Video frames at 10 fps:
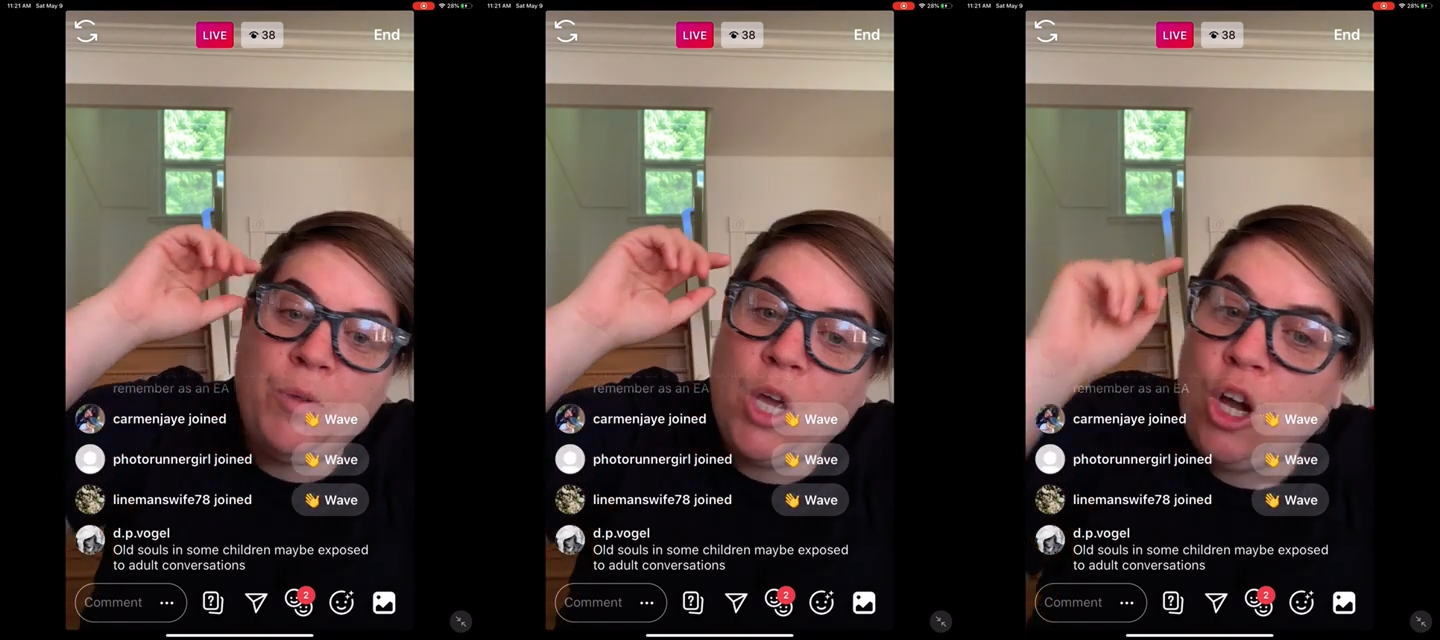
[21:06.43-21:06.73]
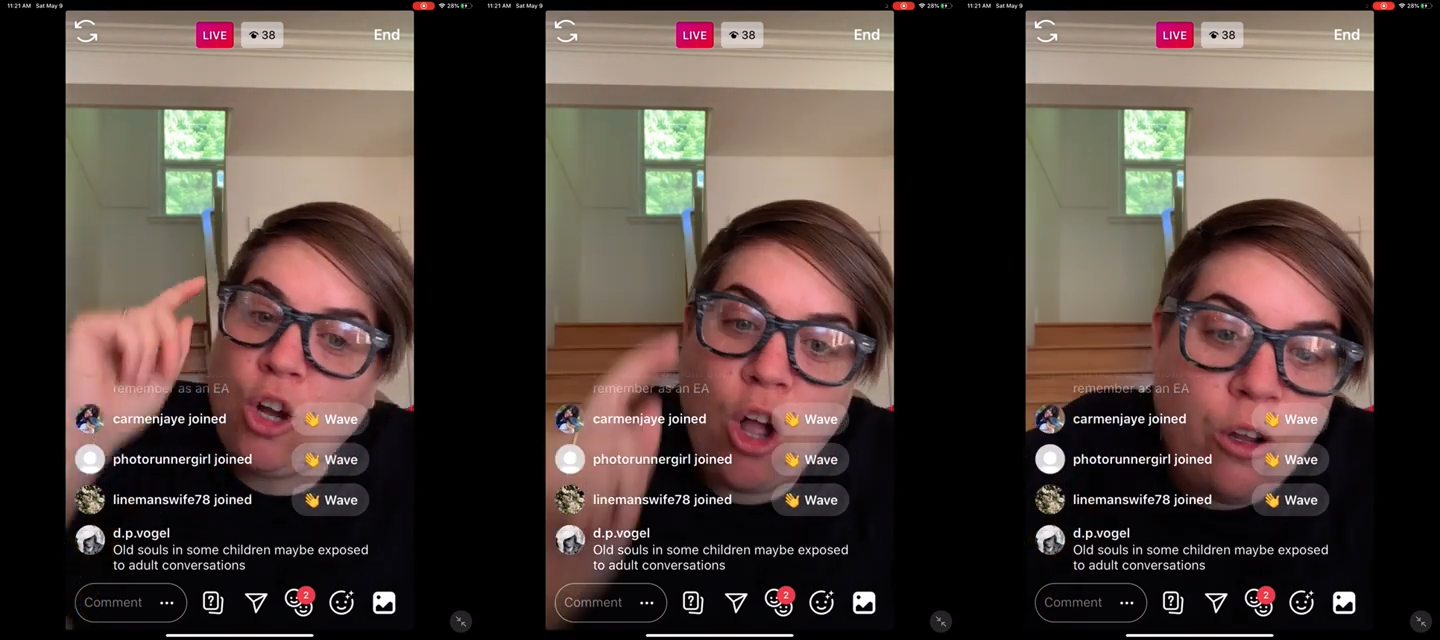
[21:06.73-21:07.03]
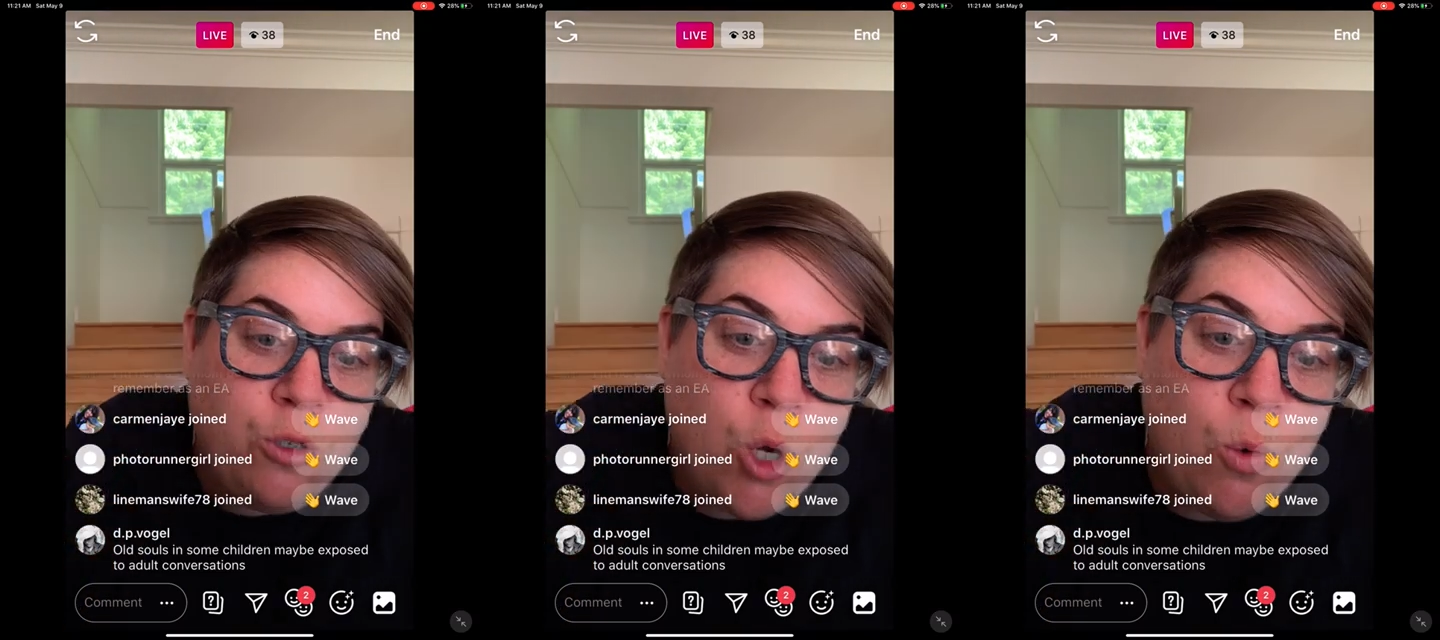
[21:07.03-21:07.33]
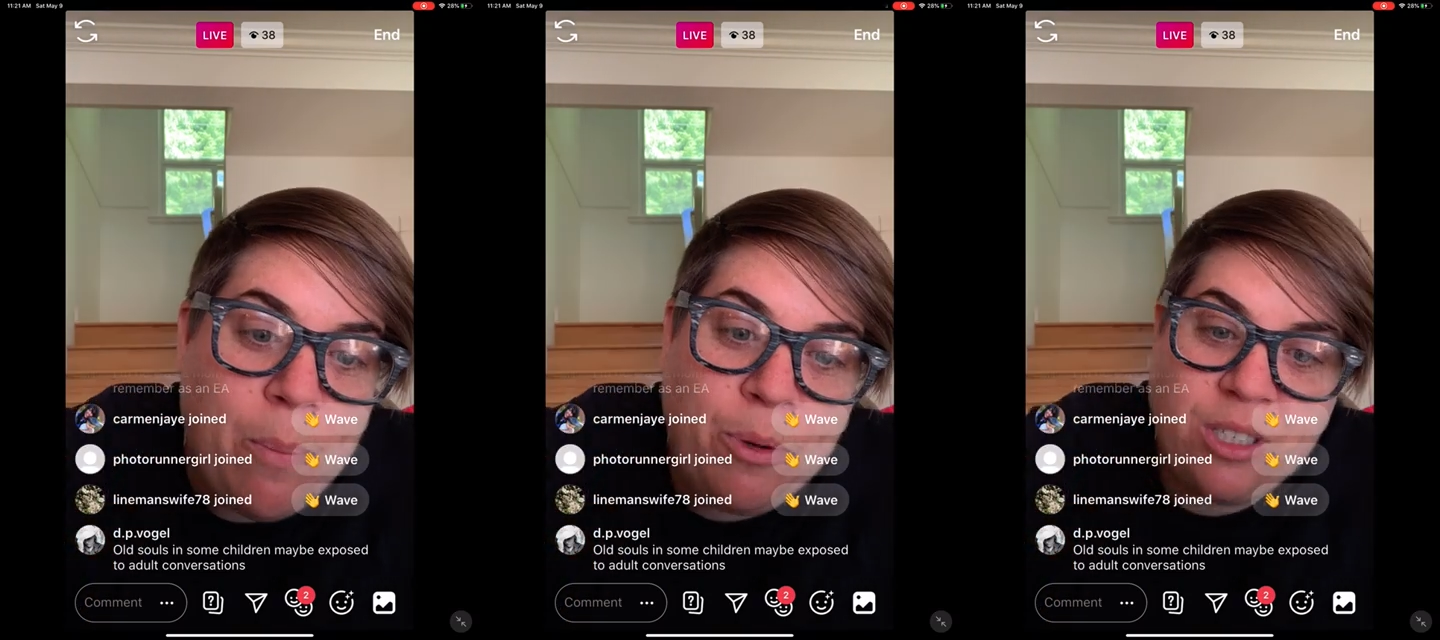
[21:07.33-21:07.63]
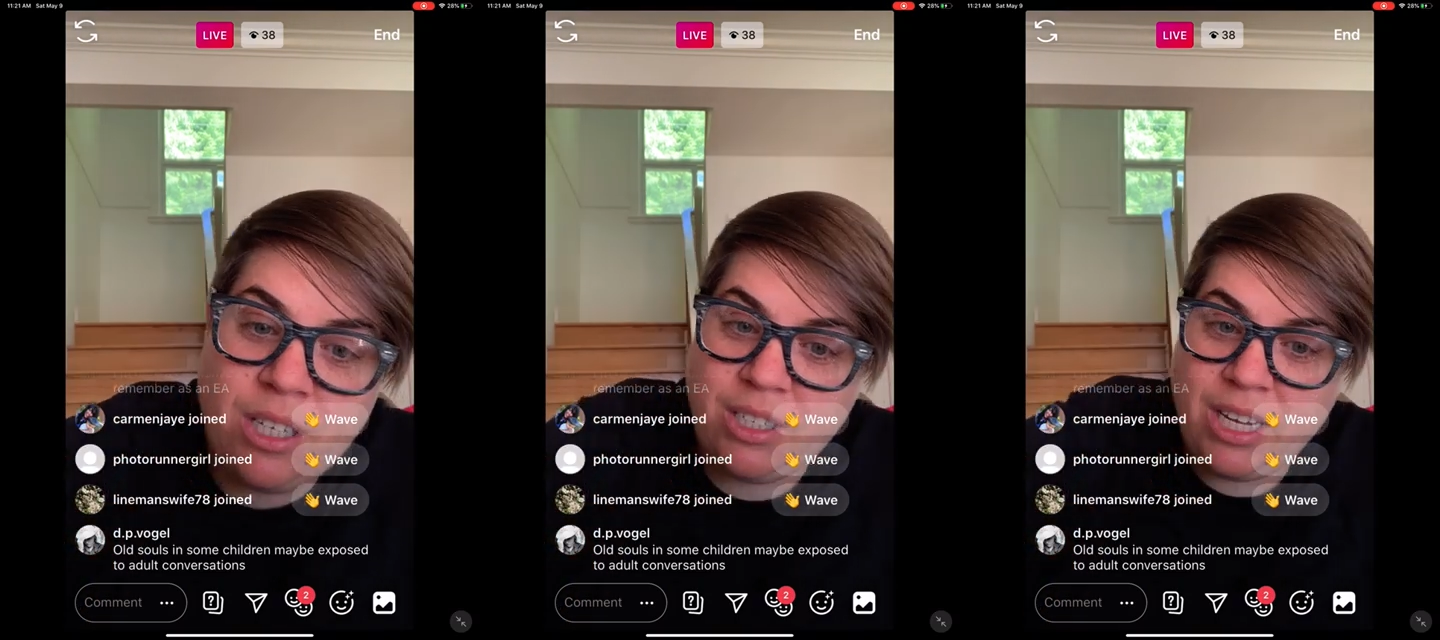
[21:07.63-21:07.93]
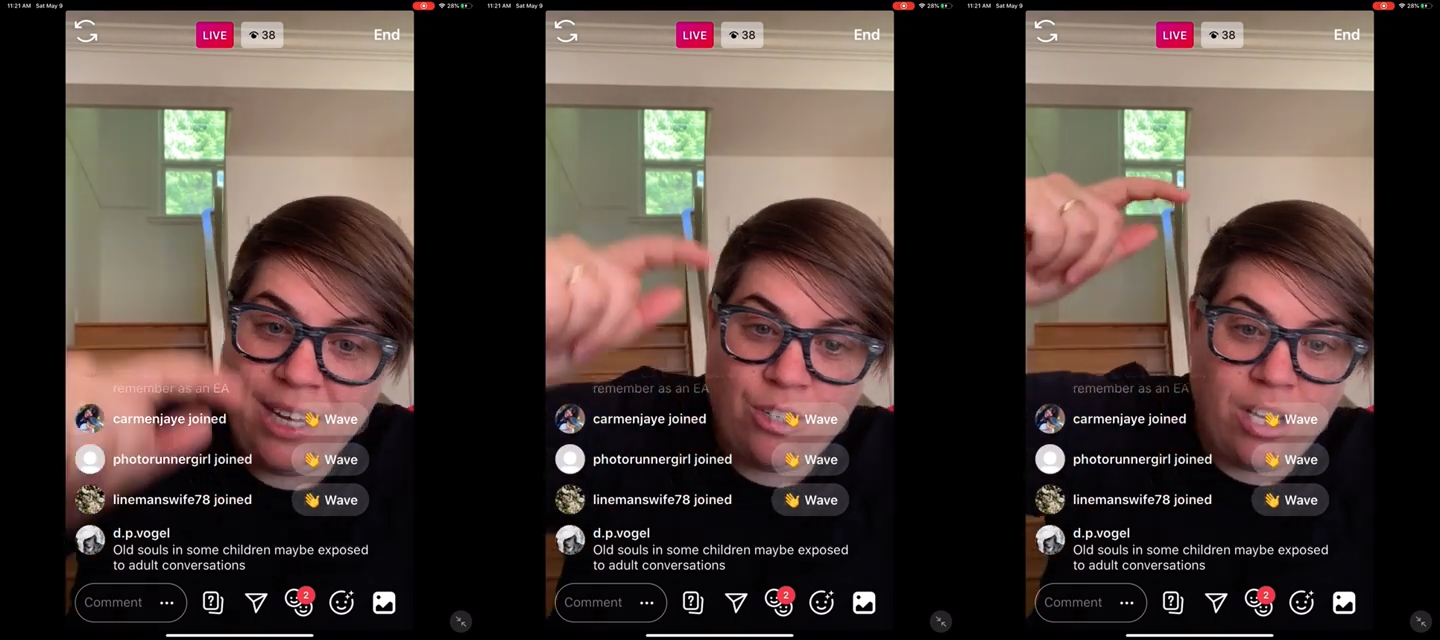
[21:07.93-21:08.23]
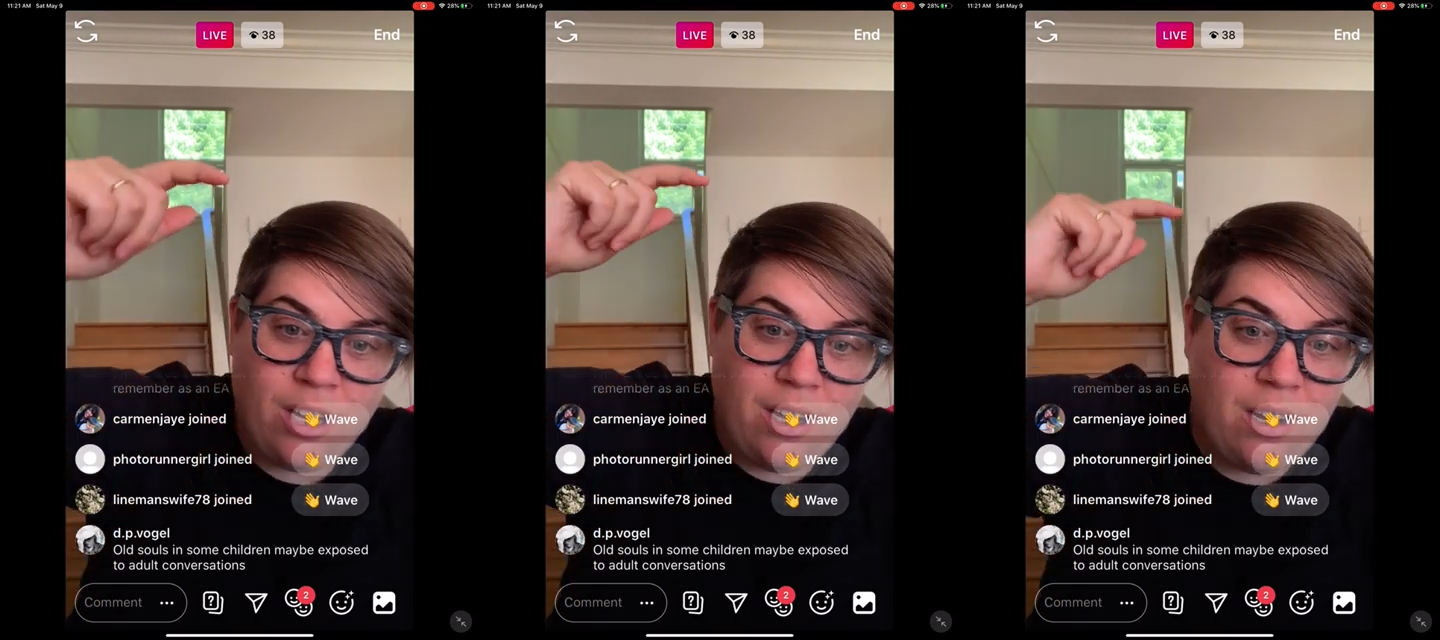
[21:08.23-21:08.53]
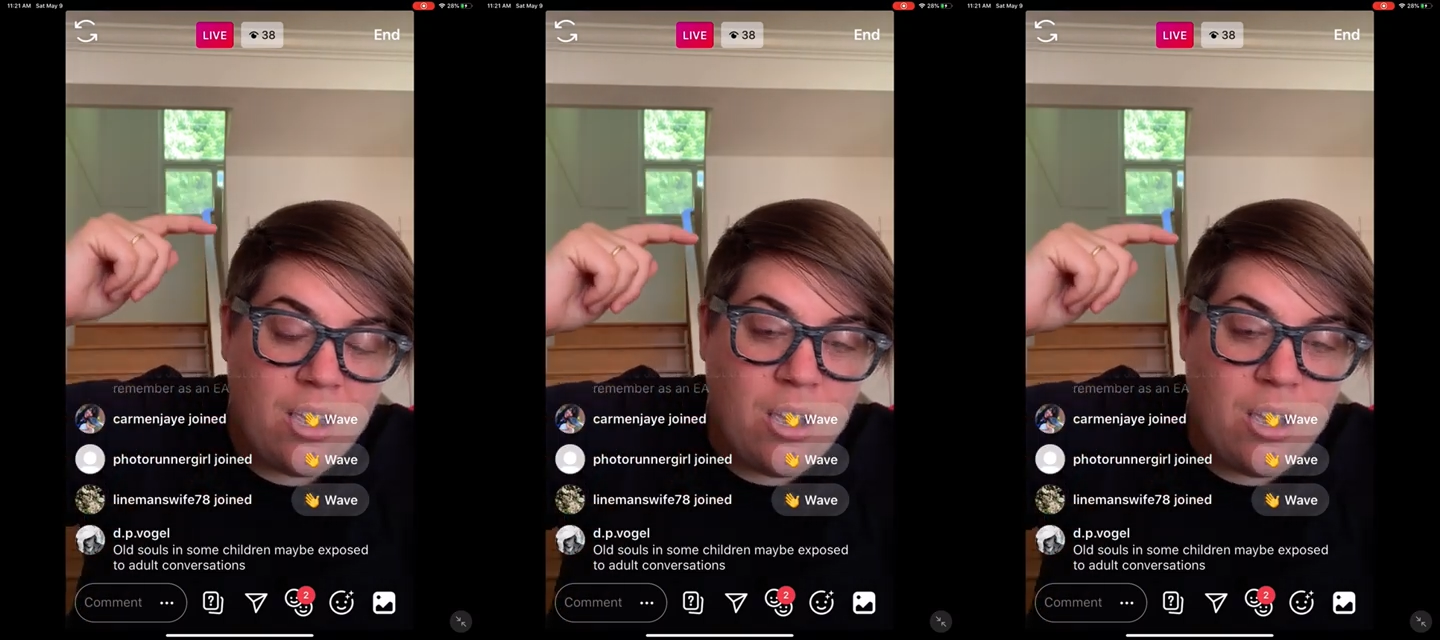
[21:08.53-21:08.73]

cultural representation.